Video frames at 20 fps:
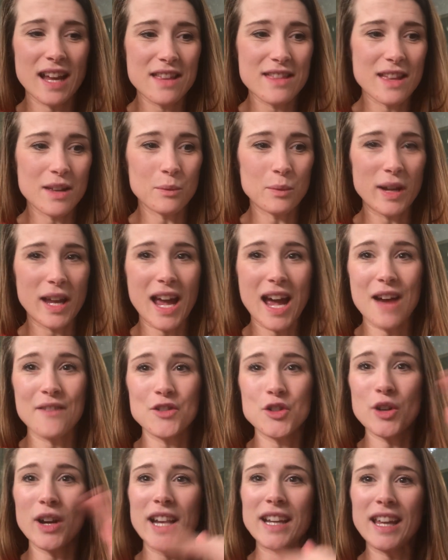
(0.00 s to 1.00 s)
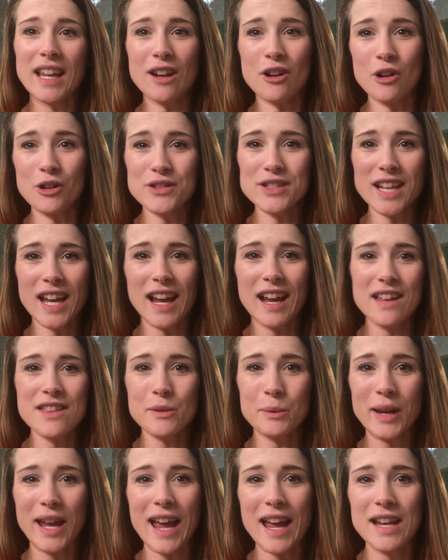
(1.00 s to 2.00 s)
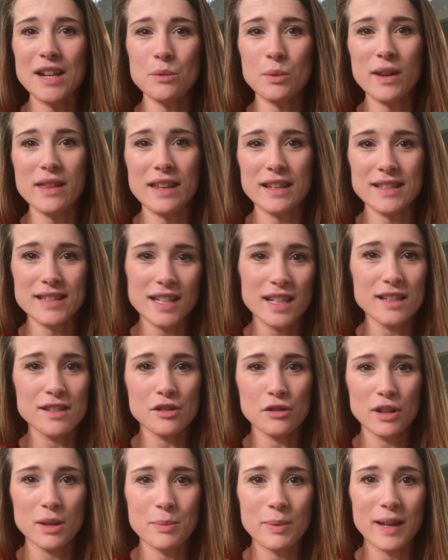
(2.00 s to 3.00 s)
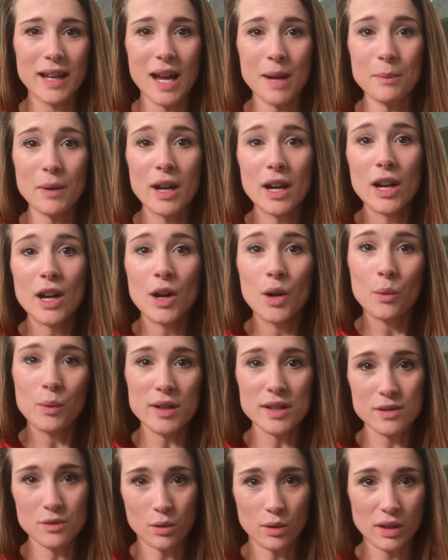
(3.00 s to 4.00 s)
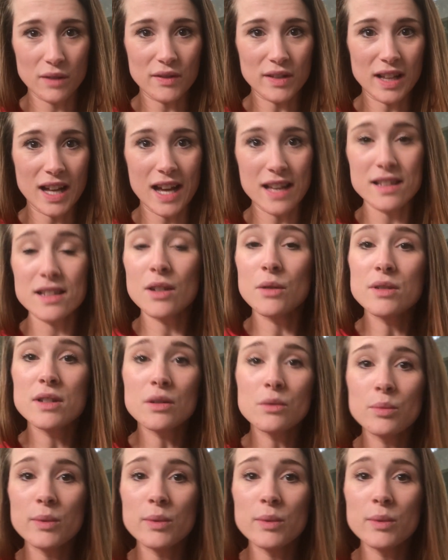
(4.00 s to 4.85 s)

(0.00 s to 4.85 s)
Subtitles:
and then we have training all day, and then we end with a 6:30 p.m. restorative class. So it's a